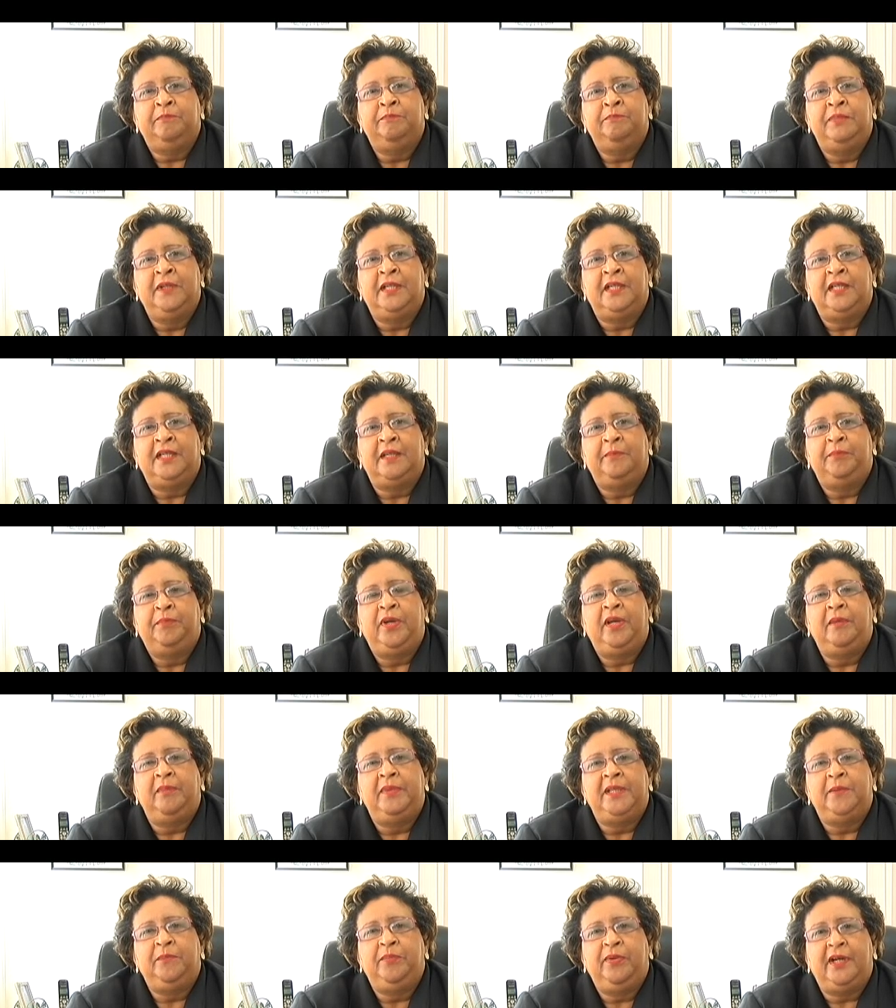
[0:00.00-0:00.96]

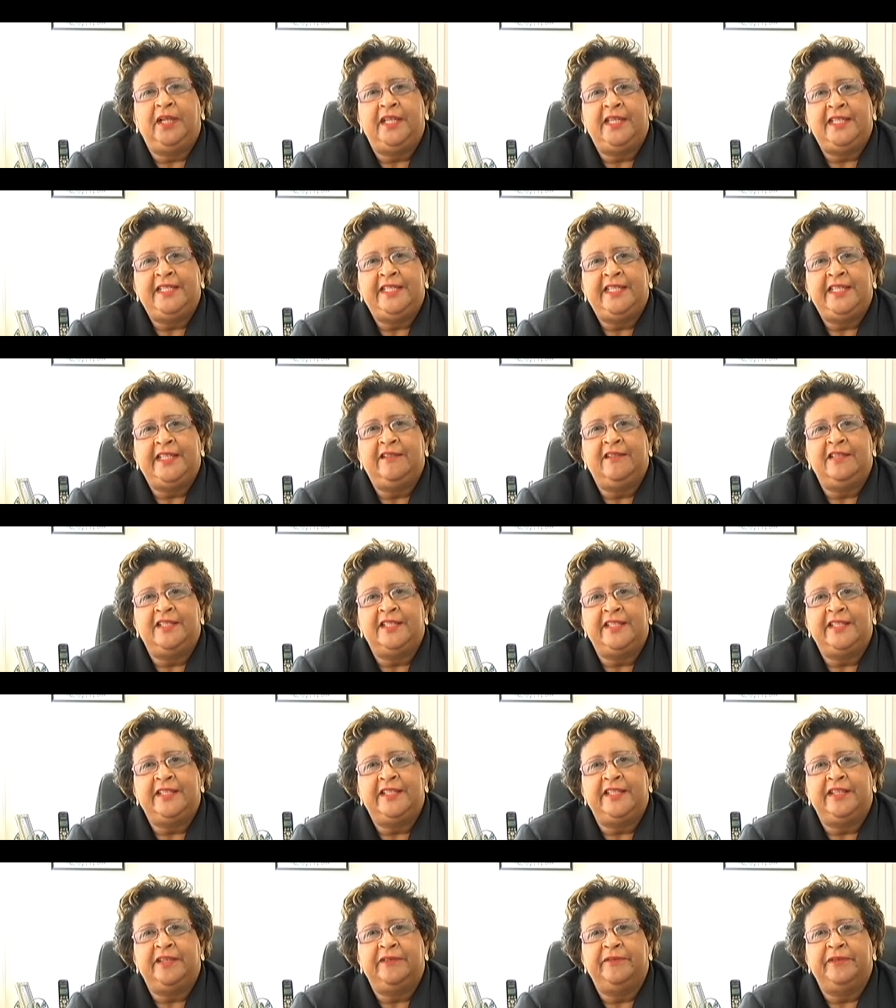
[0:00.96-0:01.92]
public policy
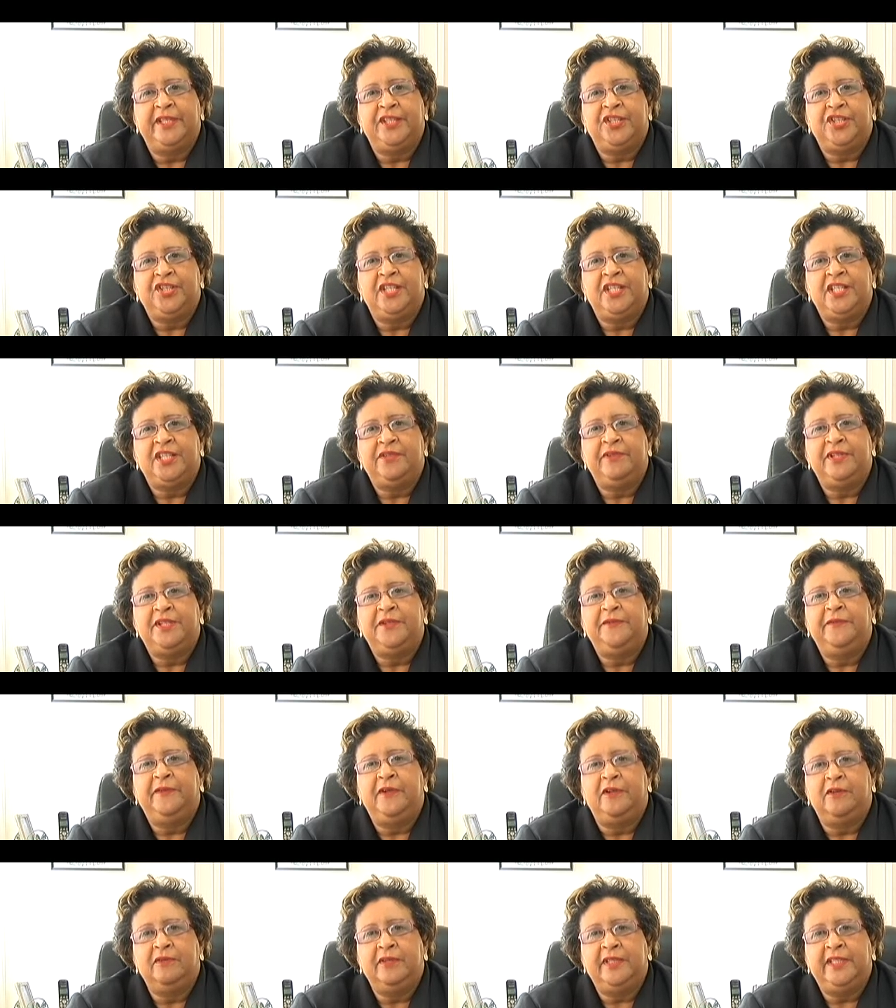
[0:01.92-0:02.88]
considerations which
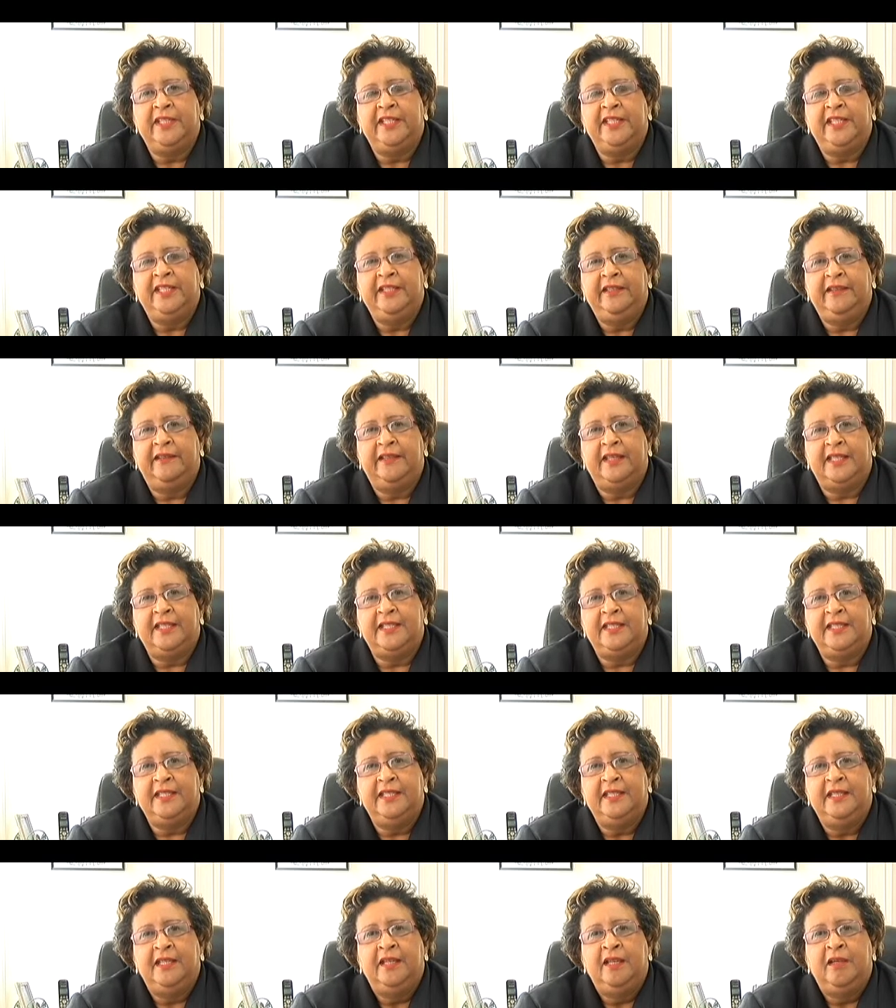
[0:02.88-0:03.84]
founded that
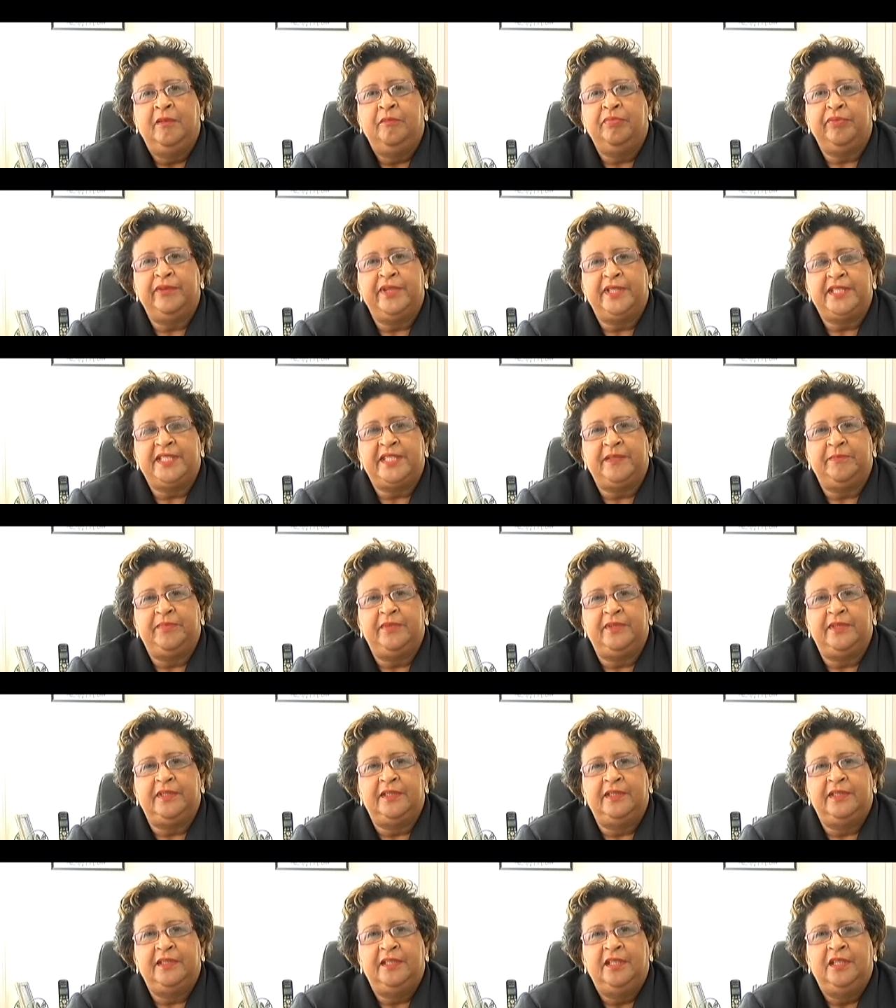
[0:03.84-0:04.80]

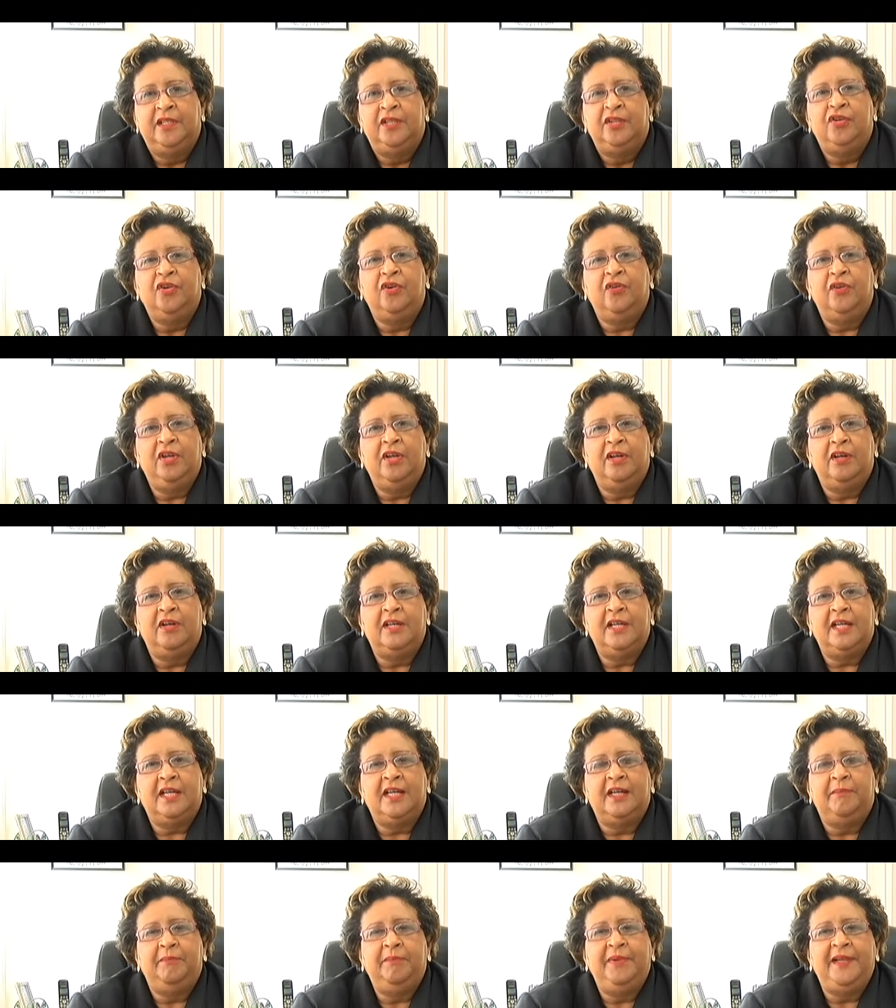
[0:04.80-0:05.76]
principle no
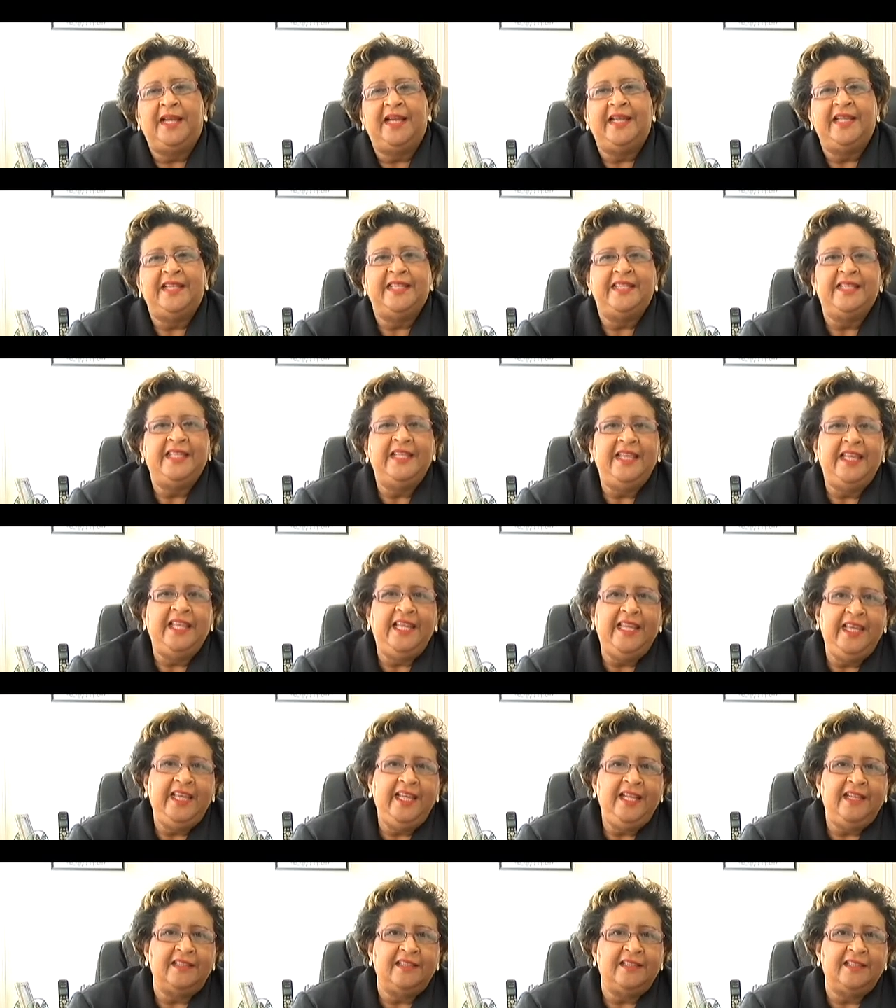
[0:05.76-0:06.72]
longer applied in
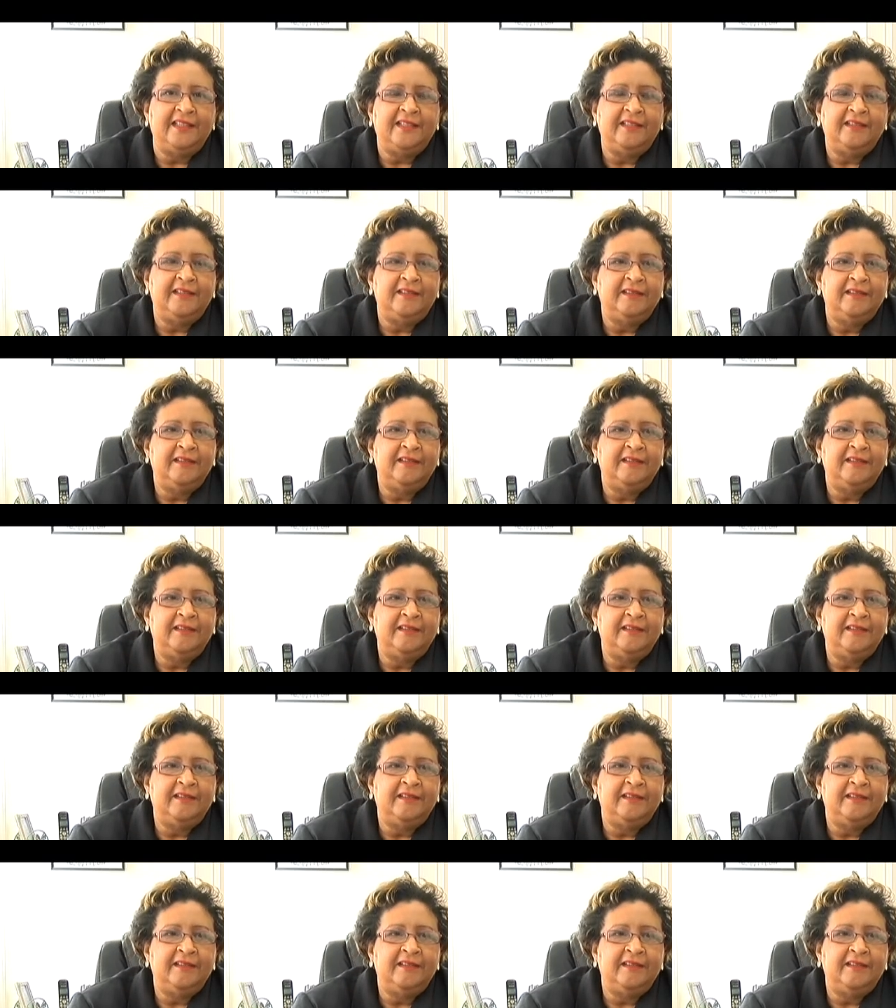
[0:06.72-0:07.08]
England.